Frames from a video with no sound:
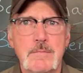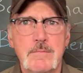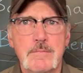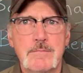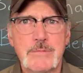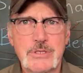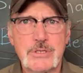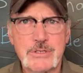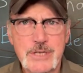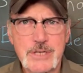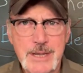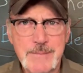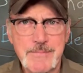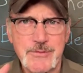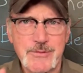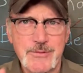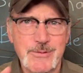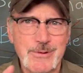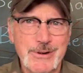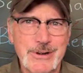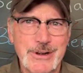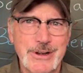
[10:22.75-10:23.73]
But step
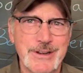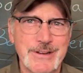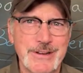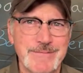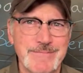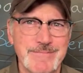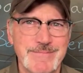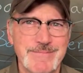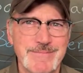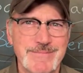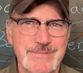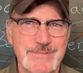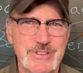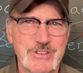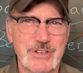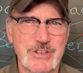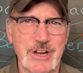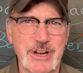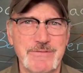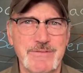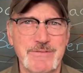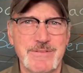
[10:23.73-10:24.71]
3 is
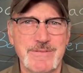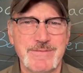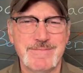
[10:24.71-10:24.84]
tough.